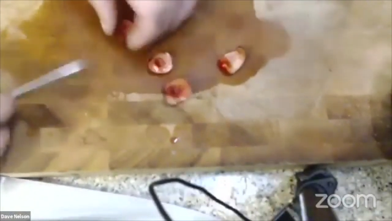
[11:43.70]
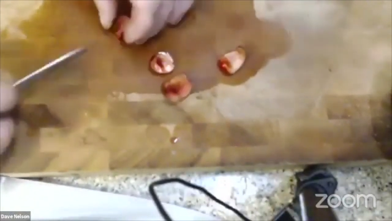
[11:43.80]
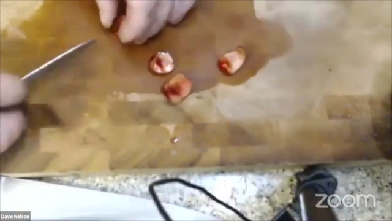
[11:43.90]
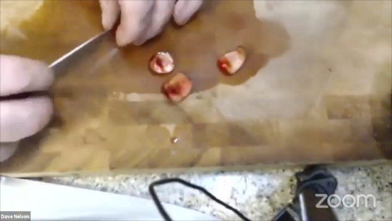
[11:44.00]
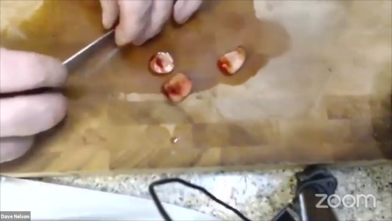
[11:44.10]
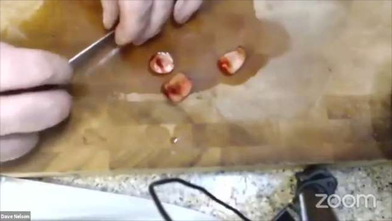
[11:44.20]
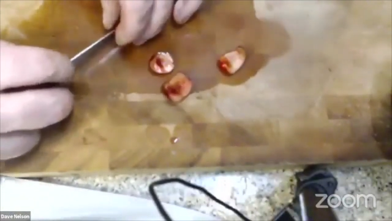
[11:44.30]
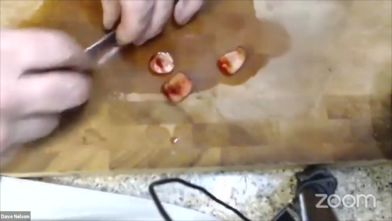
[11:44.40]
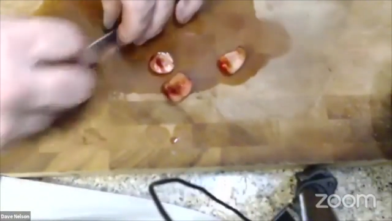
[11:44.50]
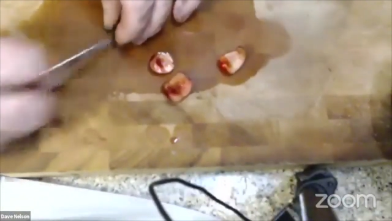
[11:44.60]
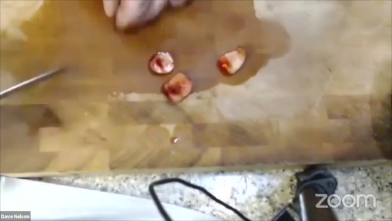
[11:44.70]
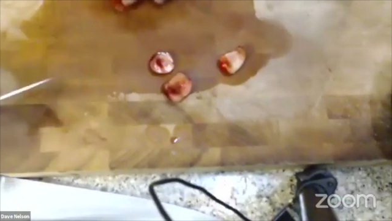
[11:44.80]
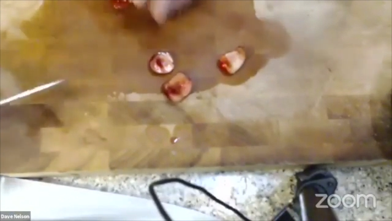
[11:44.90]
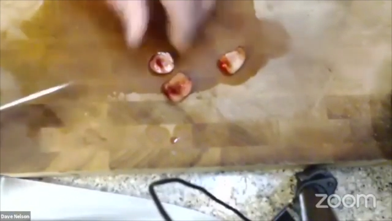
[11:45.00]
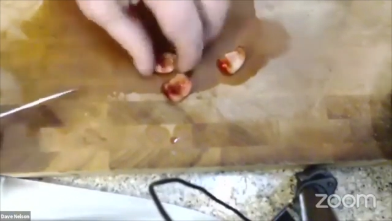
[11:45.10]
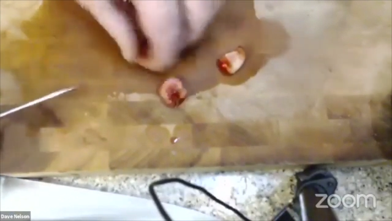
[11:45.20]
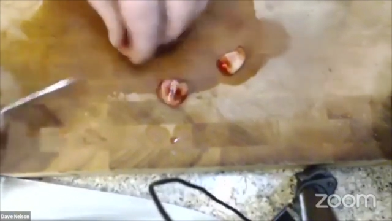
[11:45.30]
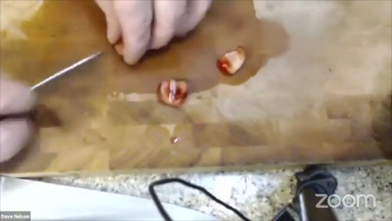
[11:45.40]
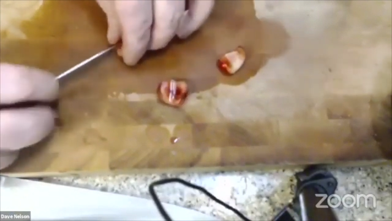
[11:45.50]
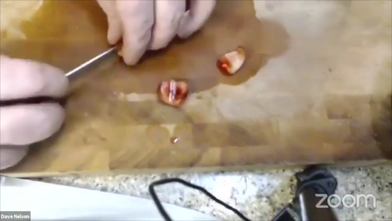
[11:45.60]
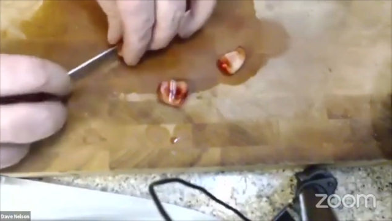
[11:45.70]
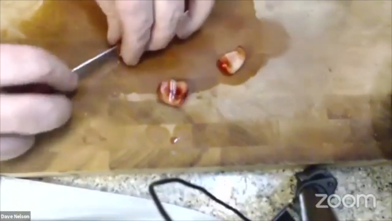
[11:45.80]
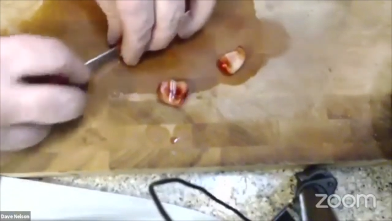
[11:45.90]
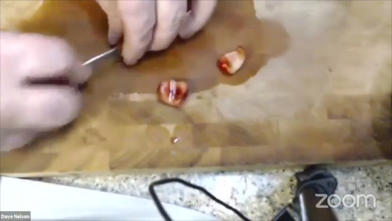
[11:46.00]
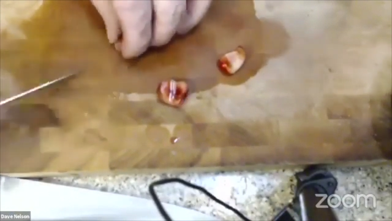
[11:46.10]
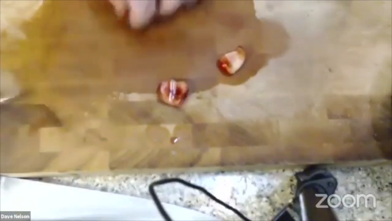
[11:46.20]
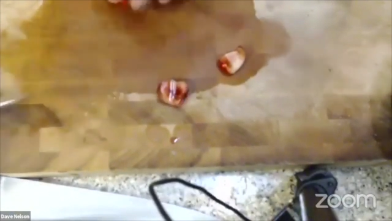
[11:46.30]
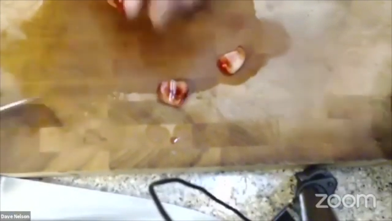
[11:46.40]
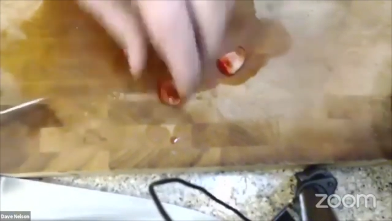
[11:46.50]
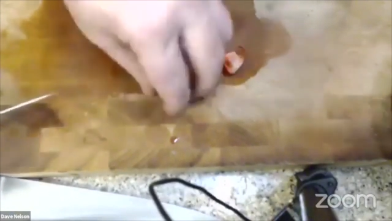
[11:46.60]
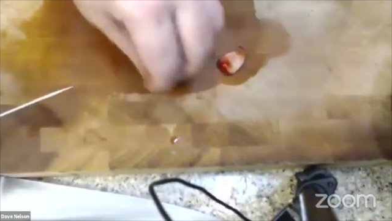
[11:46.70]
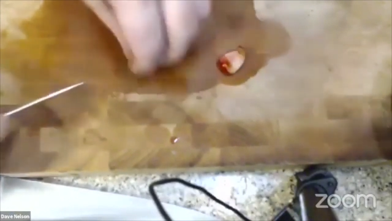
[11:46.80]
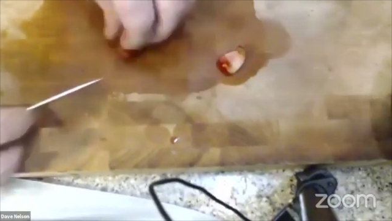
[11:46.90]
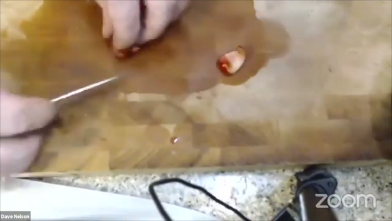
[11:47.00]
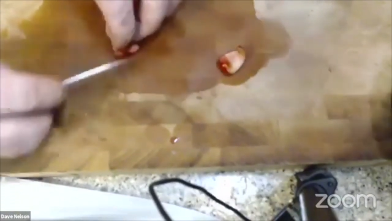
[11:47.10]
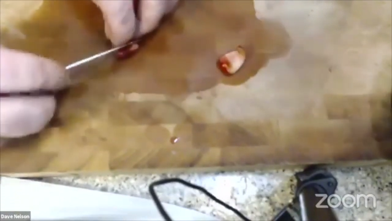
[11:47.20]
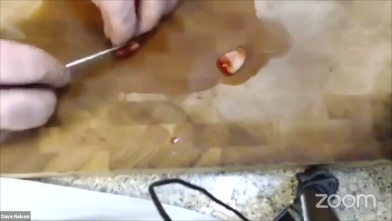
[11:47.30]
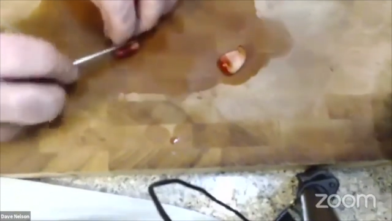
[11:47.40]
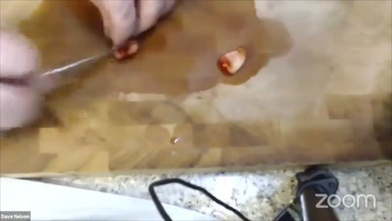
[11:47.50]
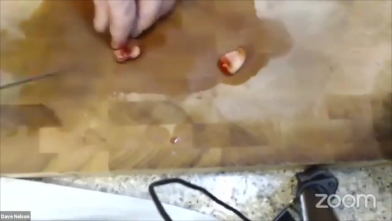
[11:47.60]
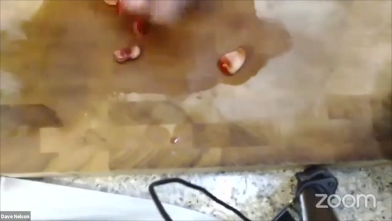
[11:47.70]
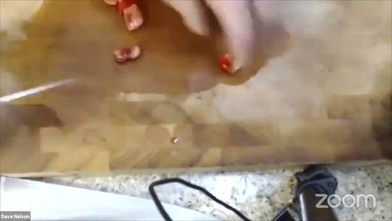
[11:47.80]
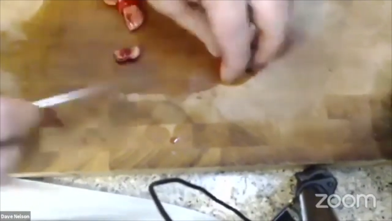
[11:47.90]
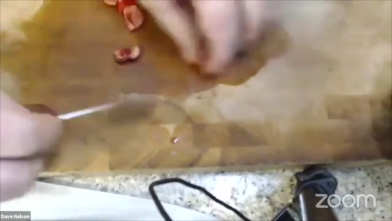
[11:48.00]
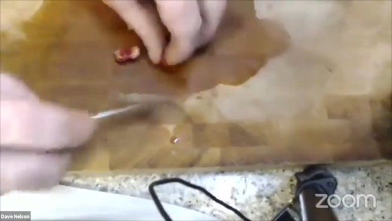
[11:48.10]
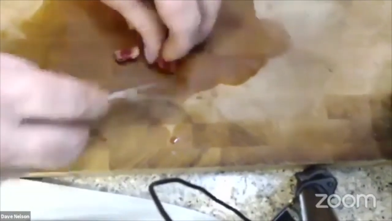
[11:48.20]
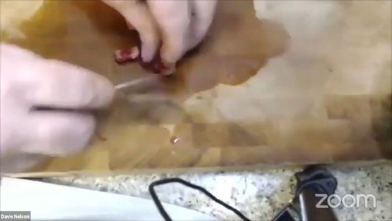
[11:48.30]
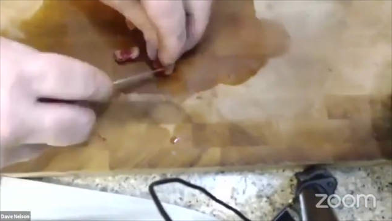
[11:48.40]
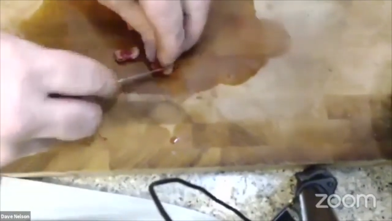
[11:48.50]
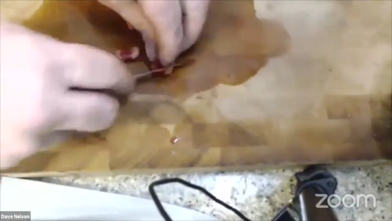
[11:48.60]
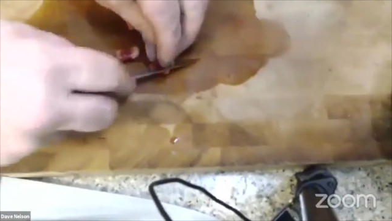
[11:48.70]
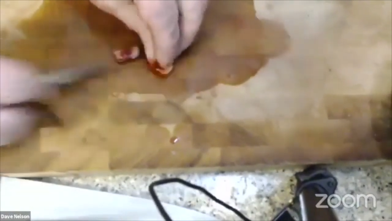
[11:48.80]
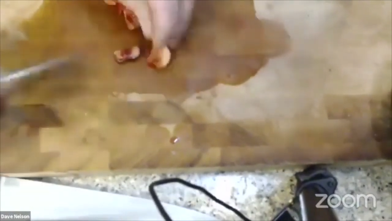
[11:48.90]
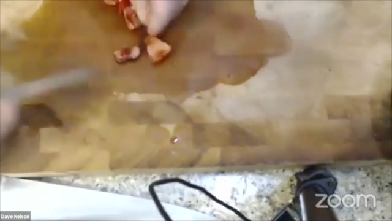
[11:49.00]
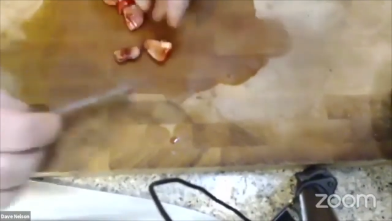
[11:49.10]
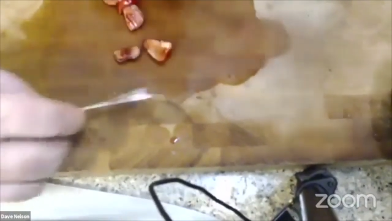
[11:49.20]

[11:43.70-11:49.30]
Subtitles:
(no speaker visible)